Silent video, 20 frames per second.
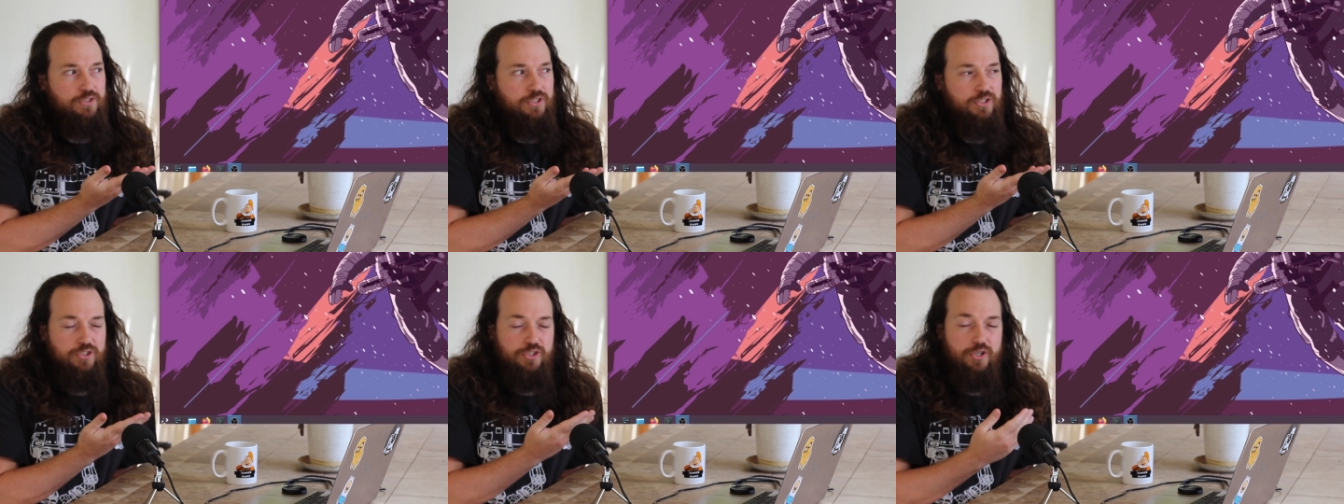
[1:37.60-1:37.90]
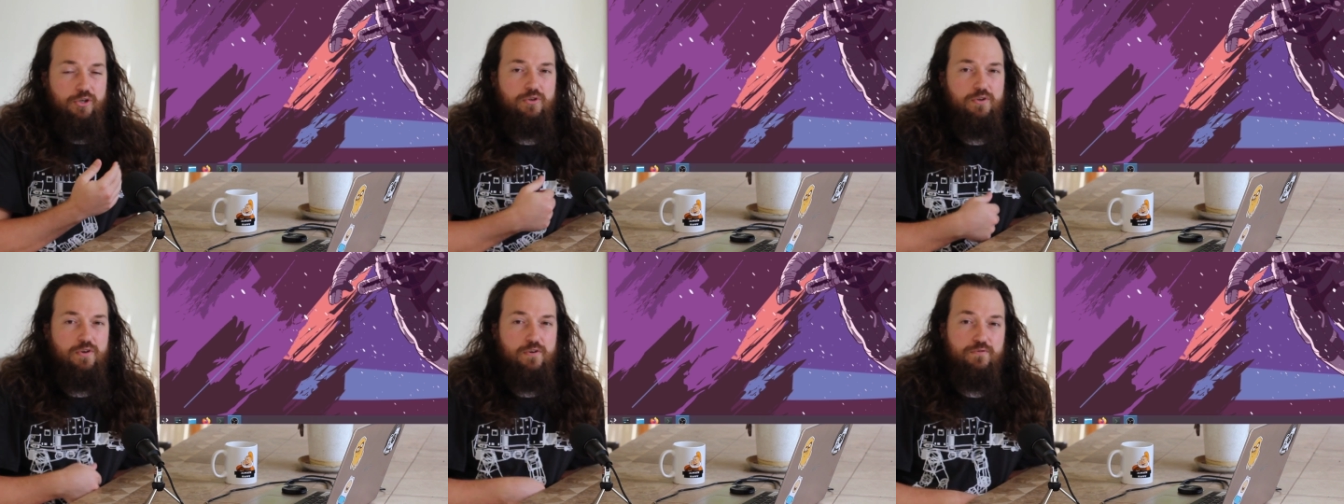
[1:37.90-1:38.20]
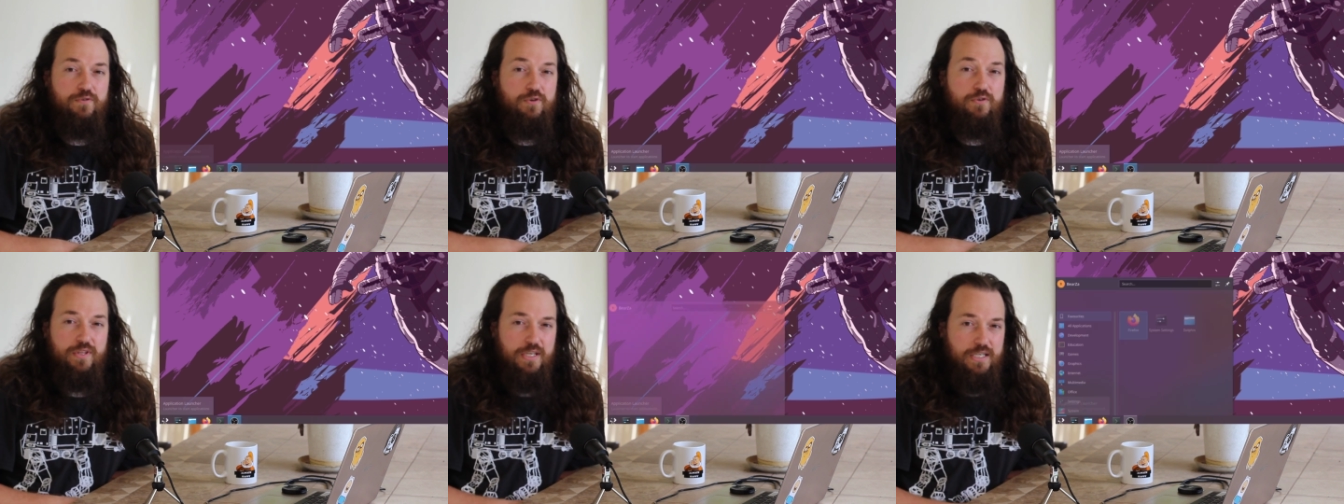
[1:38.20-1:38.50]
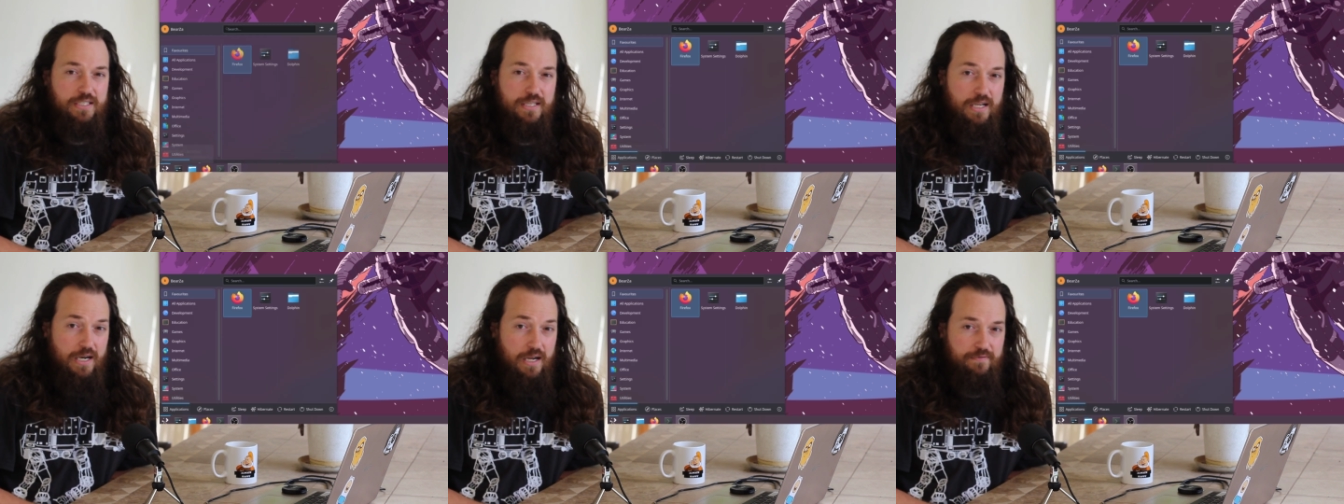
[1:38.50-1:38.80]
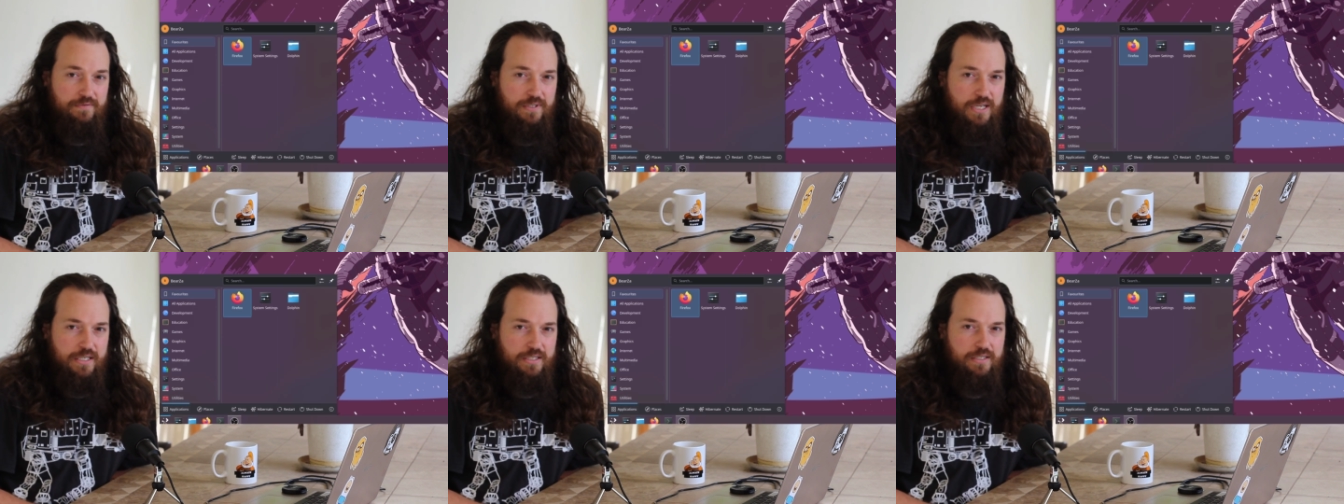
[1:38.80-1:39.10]
just show you a few things that
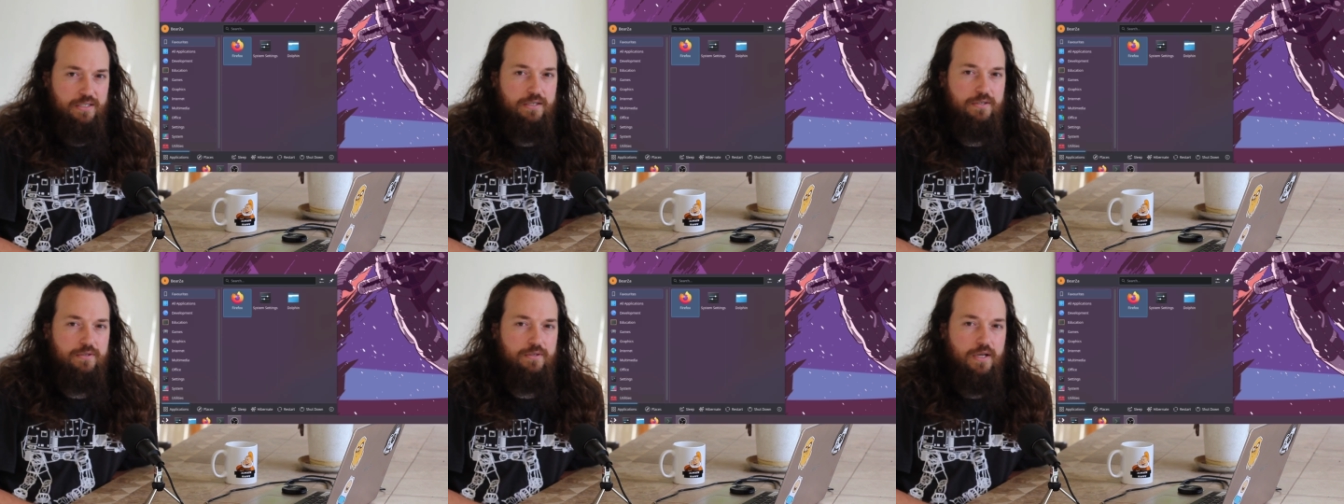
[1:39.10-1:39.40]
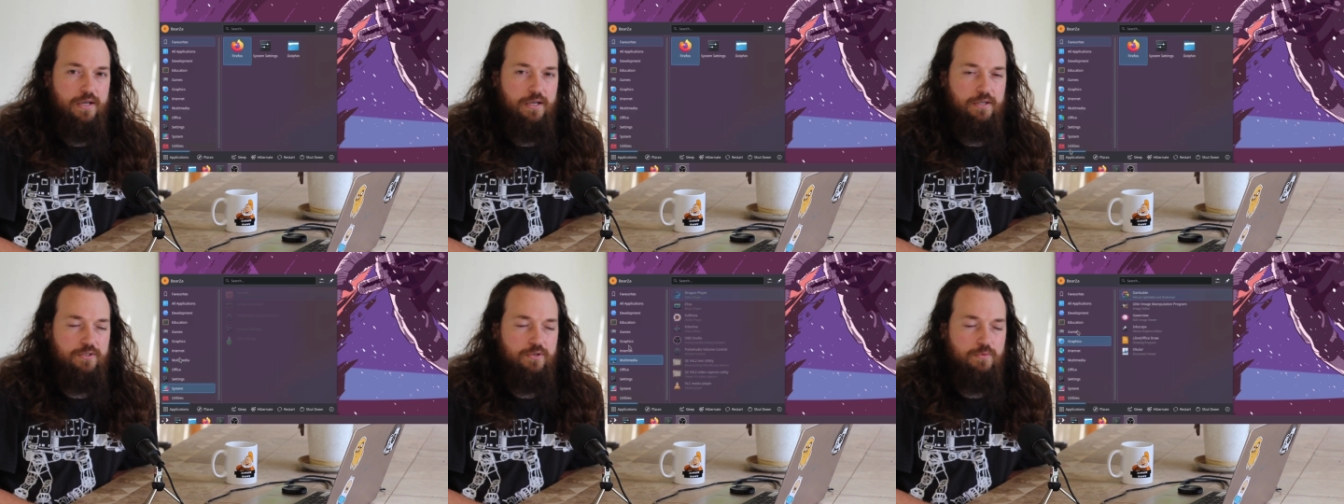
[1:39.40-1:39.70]
I've done uh,